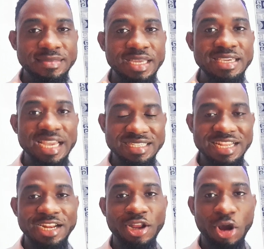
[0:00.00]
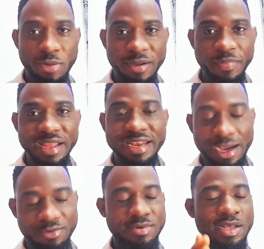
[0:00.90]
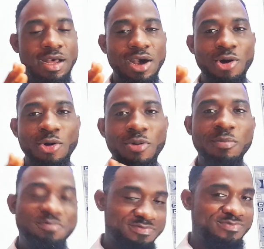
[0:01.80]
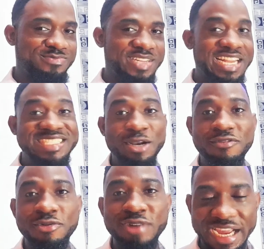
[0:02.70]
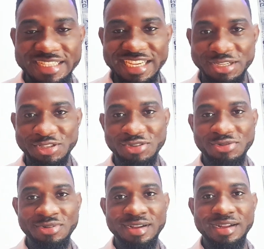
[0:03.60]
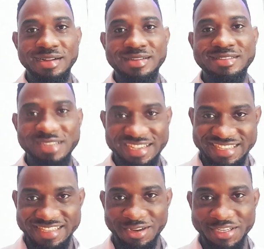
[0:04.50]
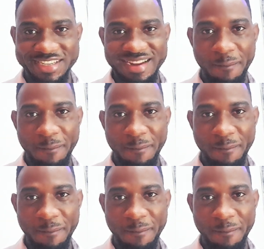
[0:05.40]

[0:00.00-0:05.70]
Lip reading: Yes, the comma. Now, let's delve right into today's discussion.